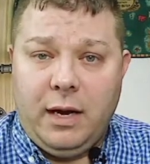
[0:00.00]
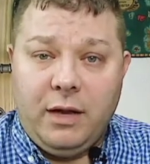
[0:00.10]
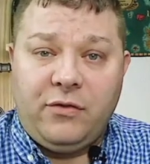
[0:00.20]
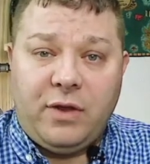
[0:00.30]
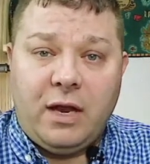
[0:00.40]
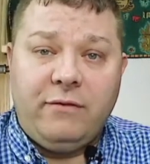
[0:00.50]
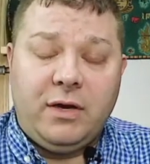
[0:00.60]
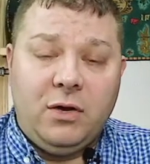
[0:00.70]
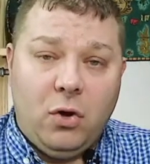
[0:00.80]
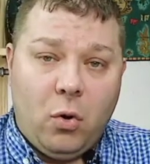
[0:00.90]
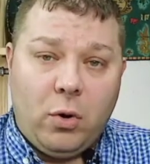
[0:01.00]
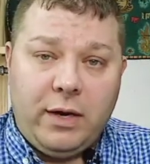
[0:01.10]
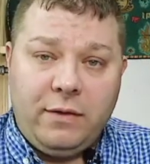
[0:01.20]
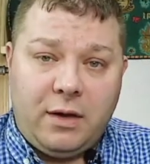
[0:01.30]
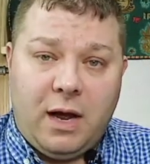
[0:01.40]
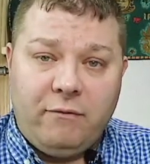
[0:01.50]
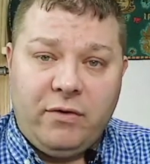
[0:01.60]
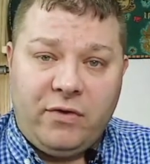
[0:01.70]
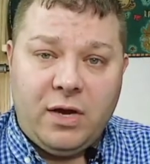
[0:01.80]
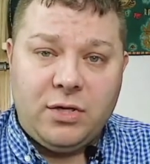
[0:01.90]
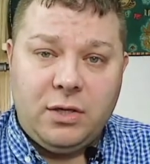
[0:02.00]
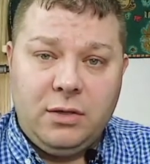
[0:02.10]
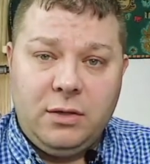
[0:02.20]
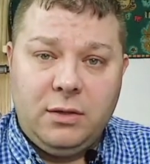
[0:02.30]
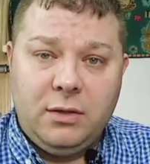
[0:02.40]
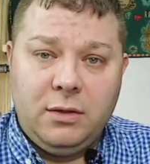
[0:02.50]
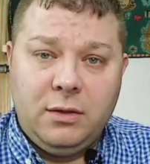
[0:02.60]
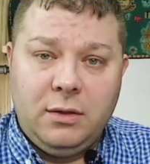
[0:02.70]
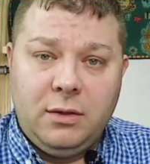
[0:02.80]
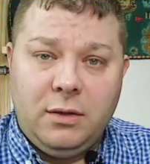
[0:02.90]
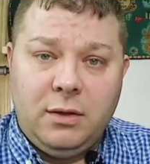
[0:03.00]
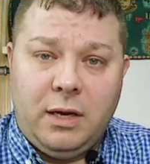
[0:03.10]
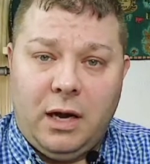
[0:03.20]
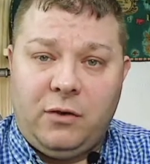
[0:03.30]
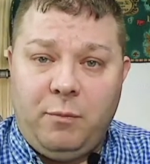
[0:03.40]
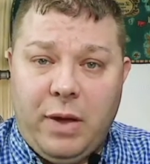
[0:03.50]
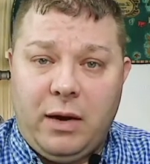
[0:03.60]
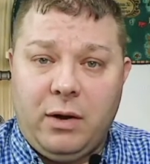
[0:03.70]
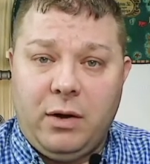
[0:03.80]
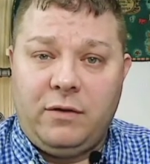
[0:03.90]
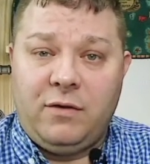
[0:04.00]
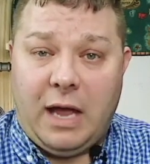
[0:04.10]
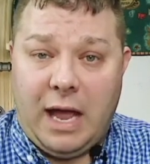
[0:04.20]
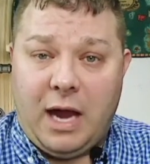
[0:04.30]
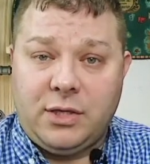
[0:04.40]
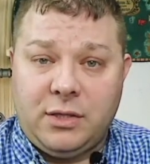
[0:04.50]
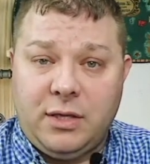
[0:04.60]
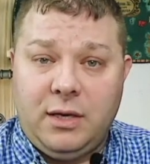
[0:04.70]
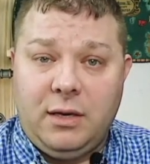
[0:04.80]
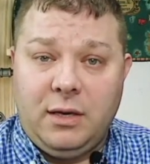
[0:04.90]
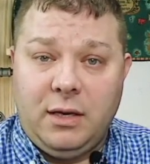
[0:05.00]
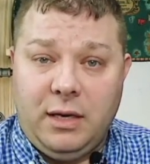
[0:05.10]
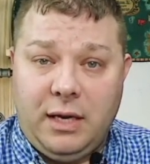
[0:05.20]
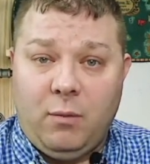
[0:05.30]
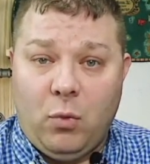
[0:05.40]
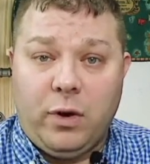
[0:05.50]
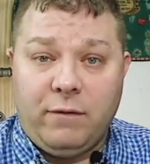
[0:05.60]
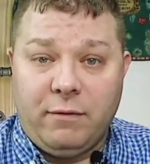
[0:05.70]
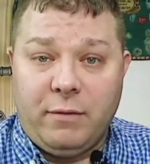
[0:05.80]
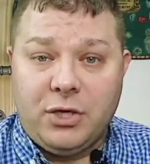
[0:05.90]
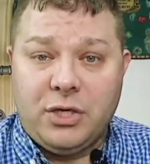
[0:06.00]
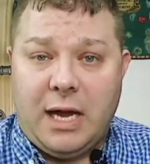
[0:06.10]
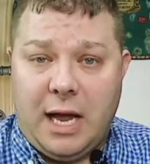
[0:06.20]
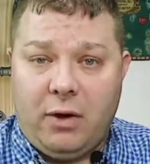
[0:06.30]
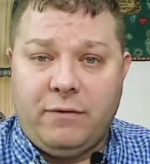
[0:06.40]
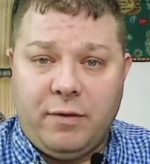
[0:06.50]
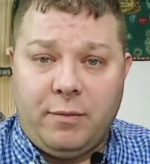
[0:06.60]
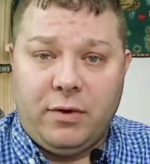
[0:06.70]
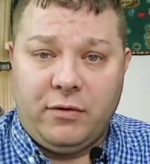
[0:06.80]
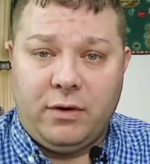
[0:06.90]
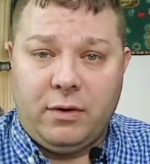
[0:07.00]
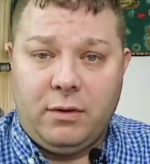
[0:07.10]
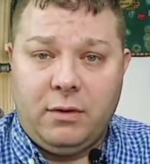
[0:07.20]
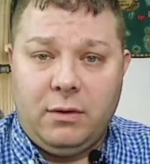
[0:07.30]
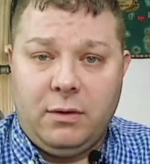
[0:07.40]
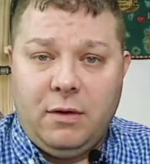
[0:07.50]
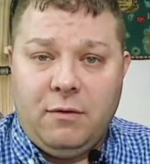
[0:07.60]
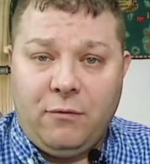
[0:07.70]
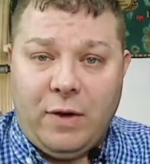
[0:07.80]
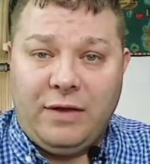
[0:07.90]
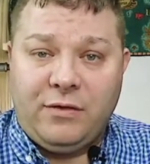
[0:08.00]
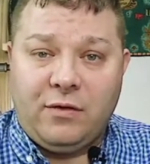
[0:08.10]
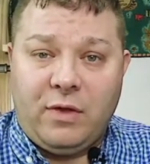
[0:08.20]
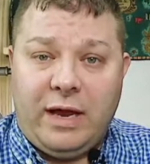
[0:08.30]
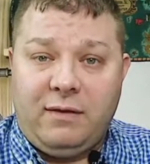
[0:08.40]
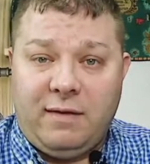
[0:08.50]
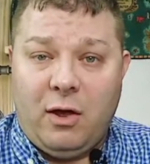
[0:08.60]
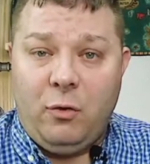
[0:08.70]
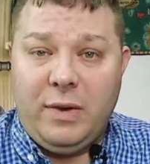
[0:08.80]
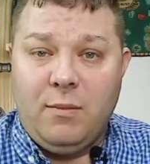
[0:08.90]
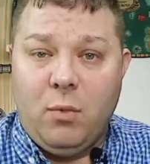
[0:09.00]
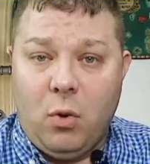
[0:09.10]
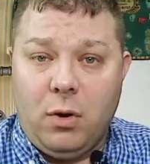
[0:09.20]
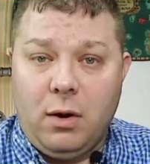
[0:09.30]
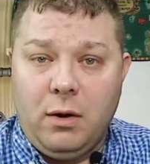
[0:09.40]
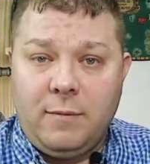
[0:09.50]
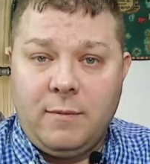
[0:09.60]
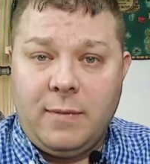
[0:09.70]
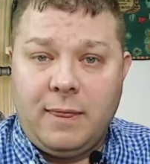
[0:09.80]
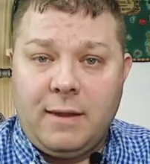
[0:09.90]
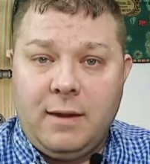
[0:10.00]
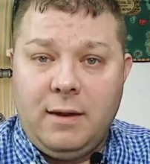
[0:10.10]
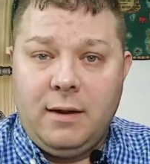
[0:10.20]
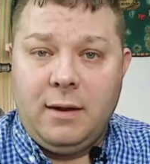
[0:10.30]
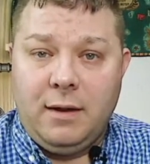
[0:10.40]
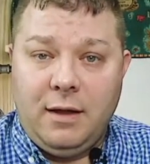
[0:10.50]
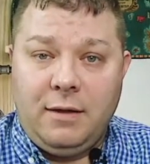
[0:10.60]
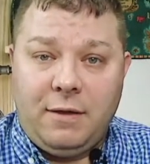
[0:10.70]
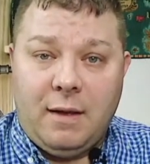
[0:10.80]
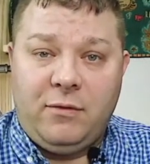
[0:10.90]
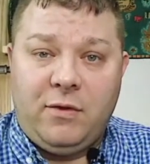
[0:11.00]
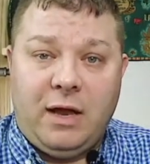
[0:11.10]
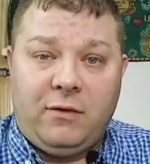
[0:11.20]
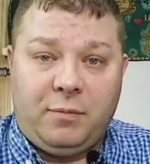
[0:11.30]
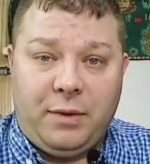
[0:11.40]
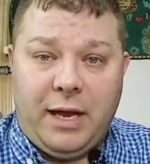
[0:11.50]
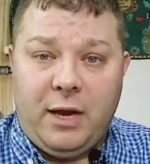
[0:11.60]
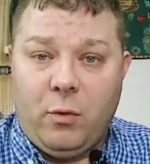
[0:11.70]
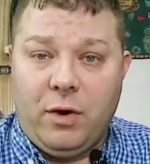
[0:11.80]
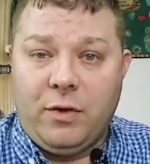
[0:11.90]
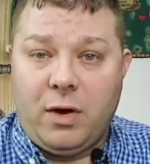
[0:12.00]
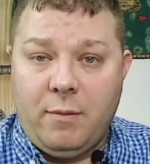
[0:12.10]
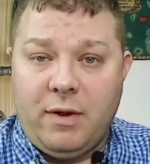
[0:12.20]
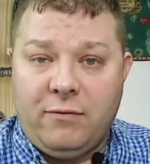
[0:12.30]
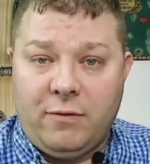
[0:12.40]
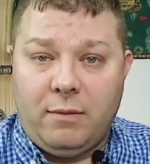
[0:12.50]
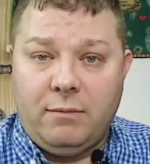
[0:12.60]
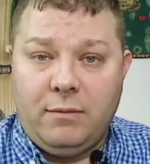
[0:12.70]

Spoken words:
Instead of ignoring the conversation, it's better to actually get more information out of the person. Phrases like "tell me more" get them to explain where they're coming from.